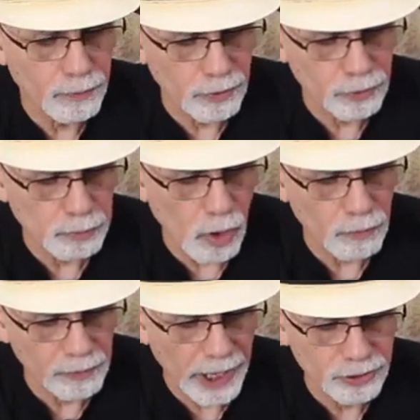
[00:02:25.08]
for a
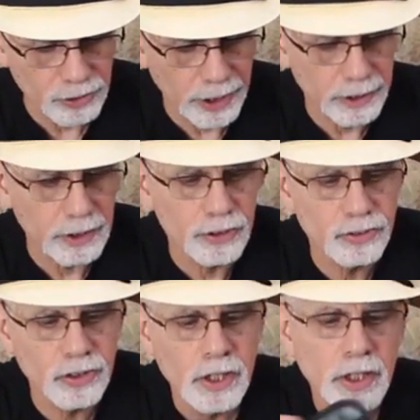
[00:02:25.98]
small flash like
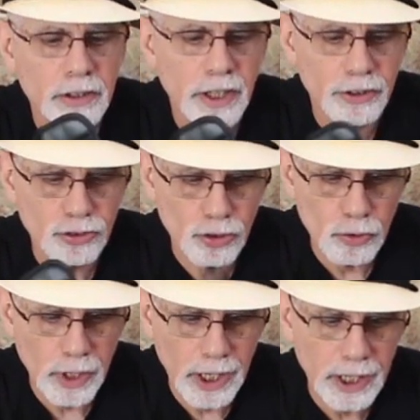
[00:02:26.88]
this. Takes
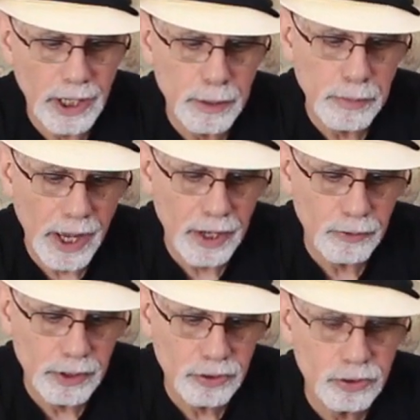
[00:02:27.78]
two AA
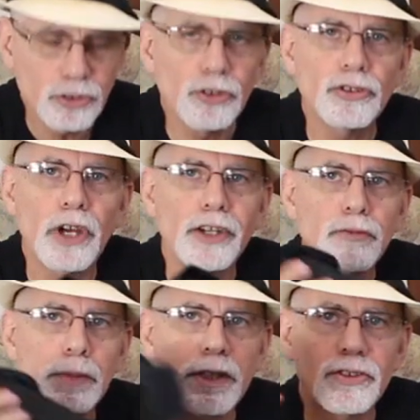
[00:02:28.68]
batteries, shoots high
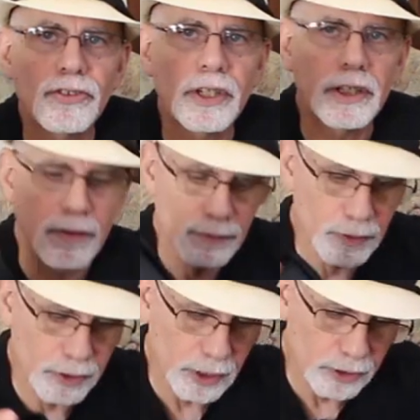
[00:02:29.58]
speed sync.
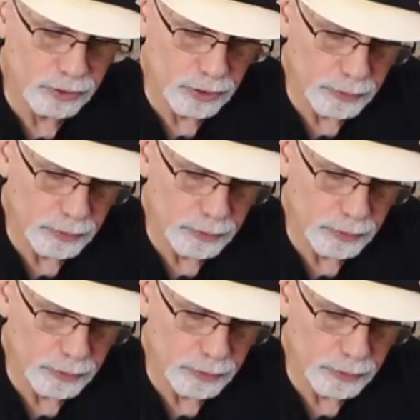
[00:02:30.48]
Very nice